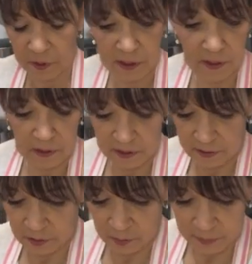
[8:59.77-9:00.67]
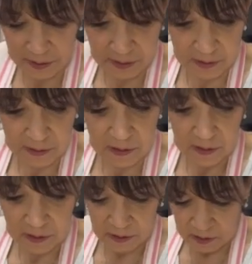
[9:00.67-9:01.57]
put it on another pan.
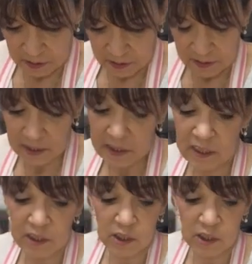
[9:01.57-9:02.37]
This is